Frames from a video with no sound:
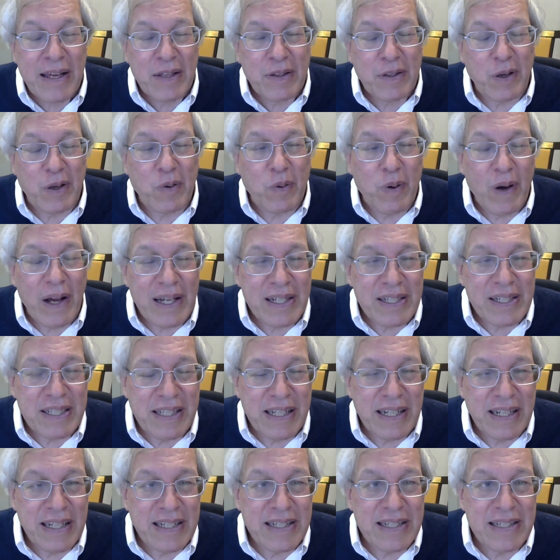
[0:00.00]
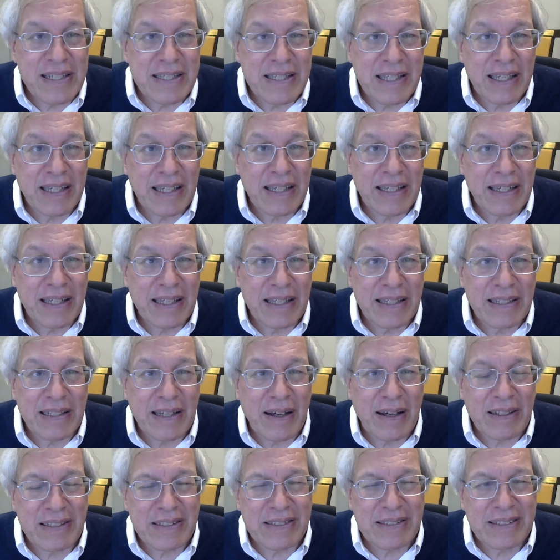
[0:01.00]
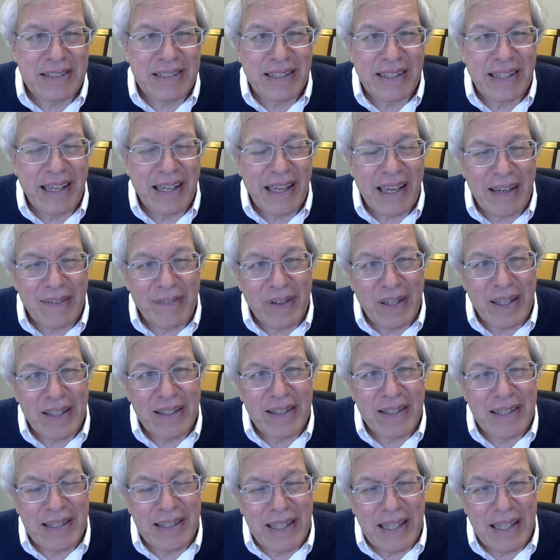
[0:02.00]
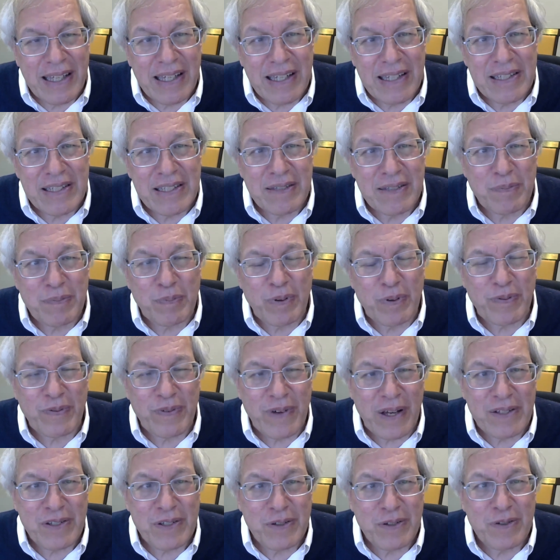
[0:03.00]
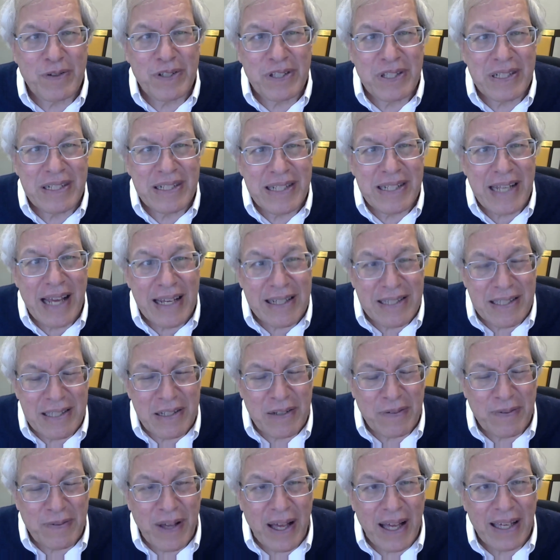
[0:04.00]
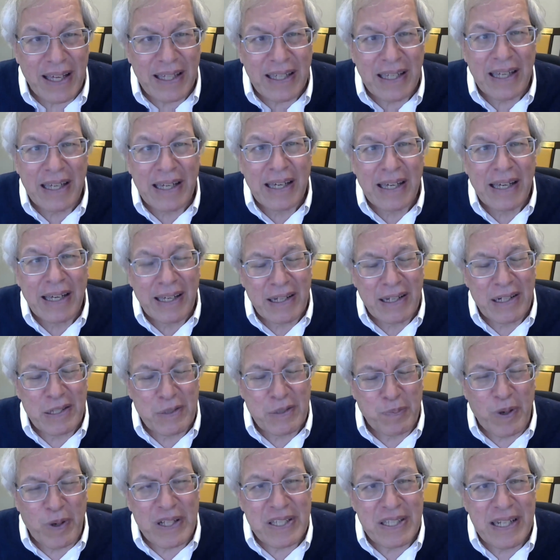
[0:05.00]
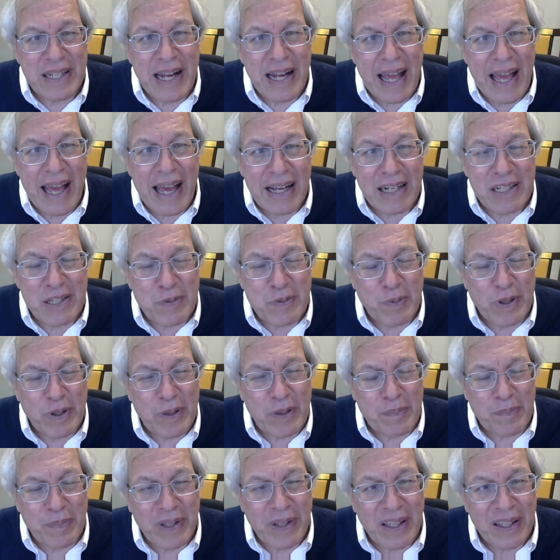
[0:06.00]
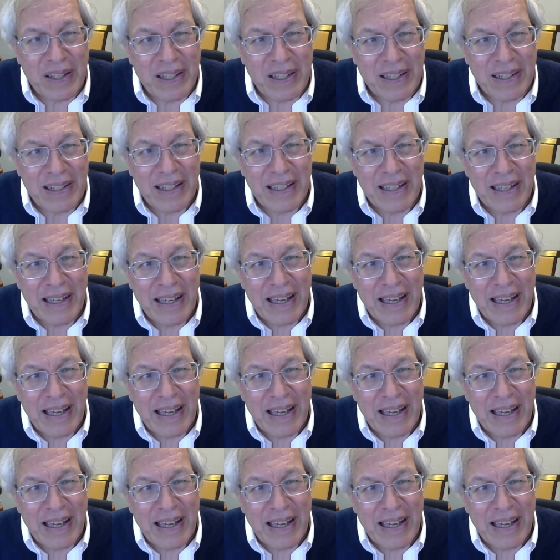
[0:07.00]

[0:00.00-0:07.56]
The question is, is having these professors testify and express an expert opinion